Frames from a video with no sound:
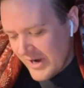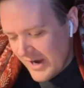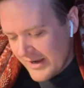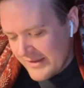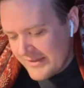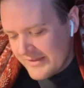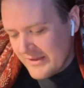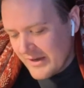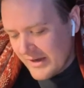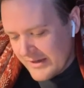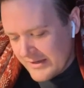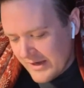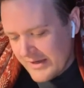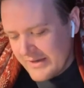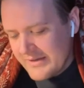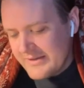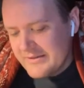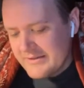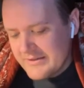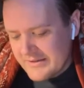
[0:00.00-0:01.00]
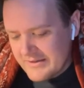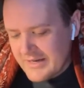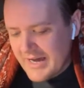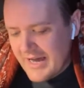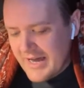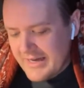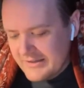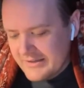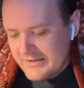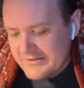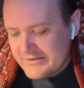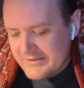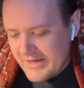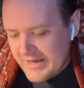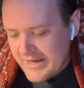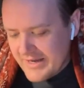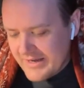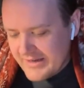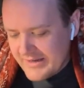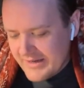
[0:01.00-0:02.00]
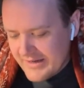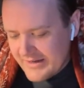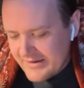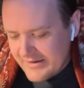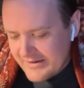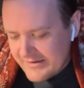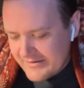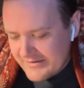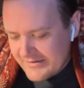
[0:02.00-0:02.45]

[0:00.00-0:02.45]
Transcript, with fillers: I, I, I, the colors, yeah, yeah.